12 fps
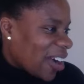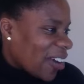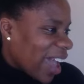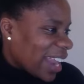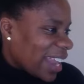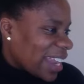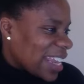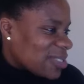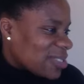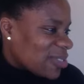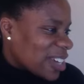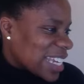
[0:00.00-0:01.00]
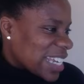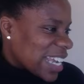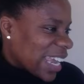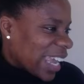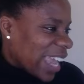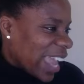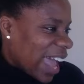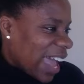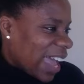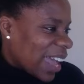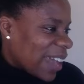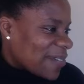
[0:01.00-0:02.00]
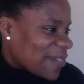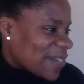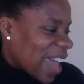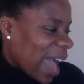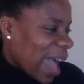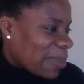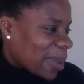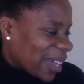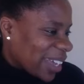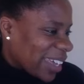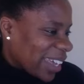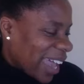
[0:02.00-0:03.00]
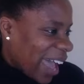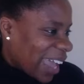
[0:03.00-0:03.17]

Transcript: Oh, Helen is reading Habakkuk,